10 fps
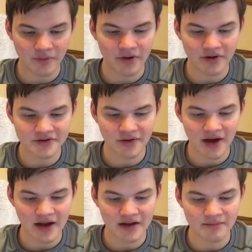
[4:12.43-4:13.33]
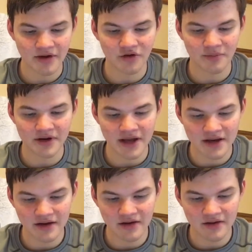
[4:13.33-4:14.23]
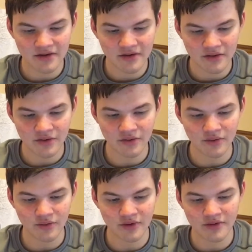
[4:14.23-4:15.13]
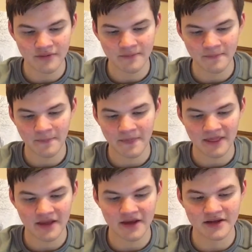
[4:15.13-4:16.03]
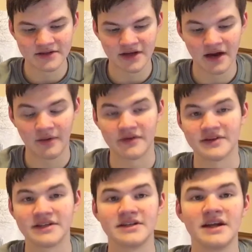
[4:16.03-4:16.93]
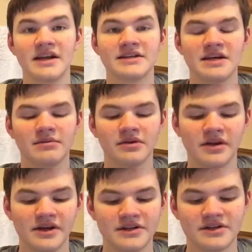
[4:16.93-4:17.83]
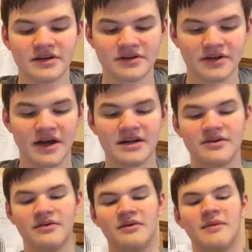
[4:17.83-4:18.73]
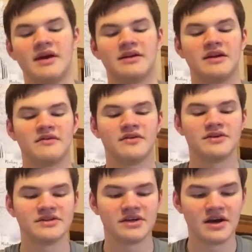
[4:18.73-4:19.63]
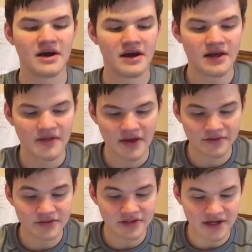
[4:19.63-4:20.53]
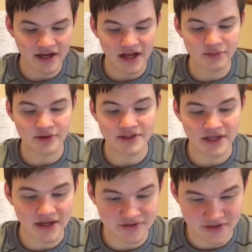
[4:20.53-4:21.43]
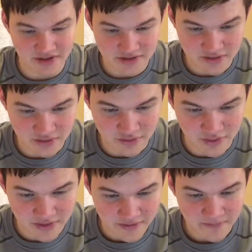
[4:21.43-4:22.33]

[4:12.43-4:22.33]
We also added Michael Pineda, who is now on the 60-day disabled list, so that didn't really make a difference. They also signed Anibal Sanchez, who